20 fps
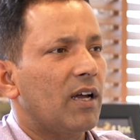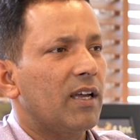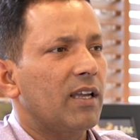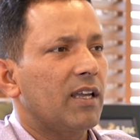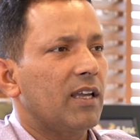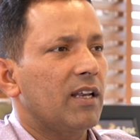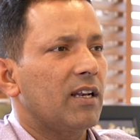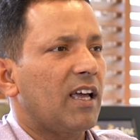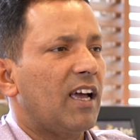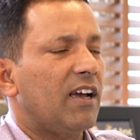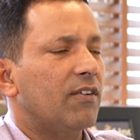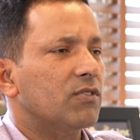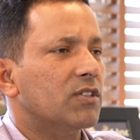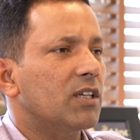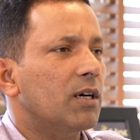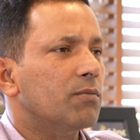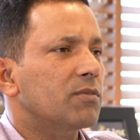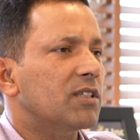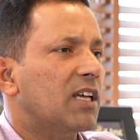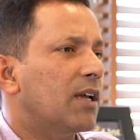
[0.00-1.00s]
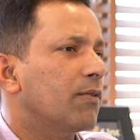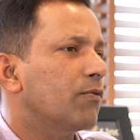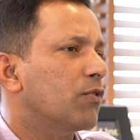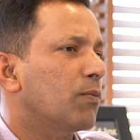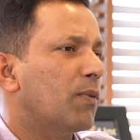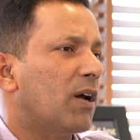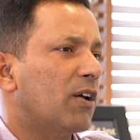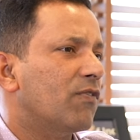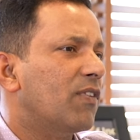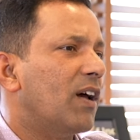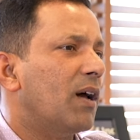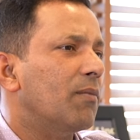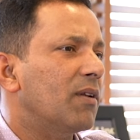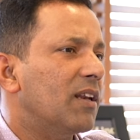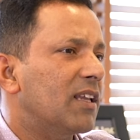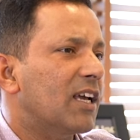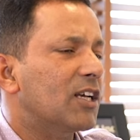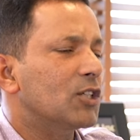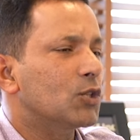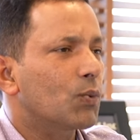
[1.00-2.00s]
I can have some time for my
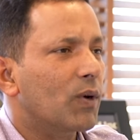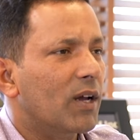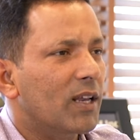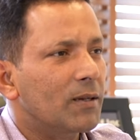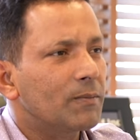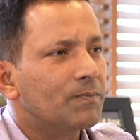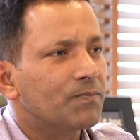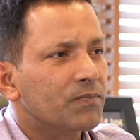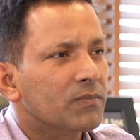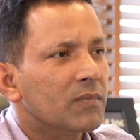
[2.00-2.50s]
family as well.